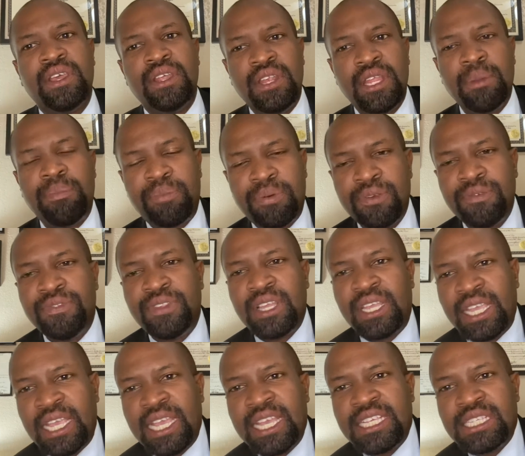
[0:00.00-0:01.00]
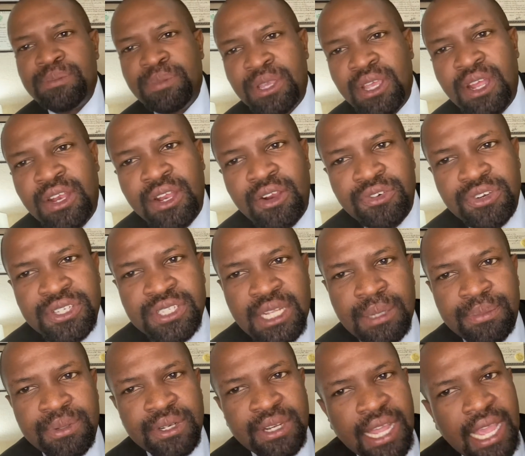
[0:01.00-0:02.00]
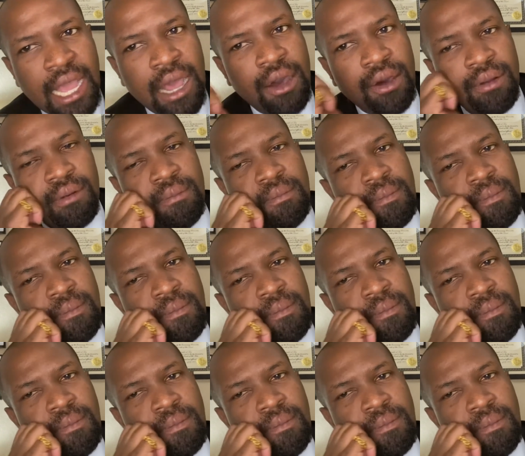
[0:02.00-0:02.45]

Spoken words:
they prove the case beyond a reasonable doubt.